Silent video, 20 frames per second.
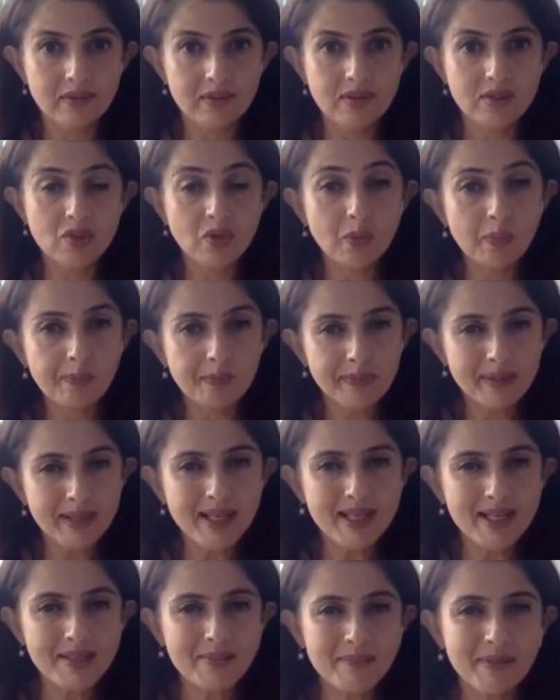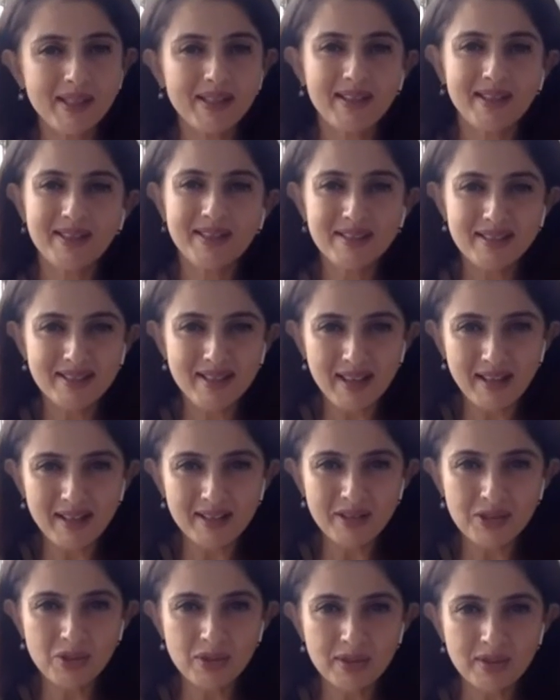So please be
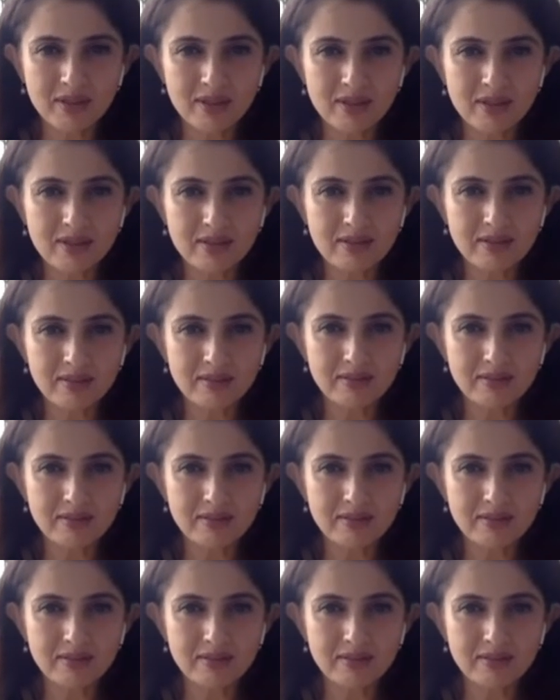intelligent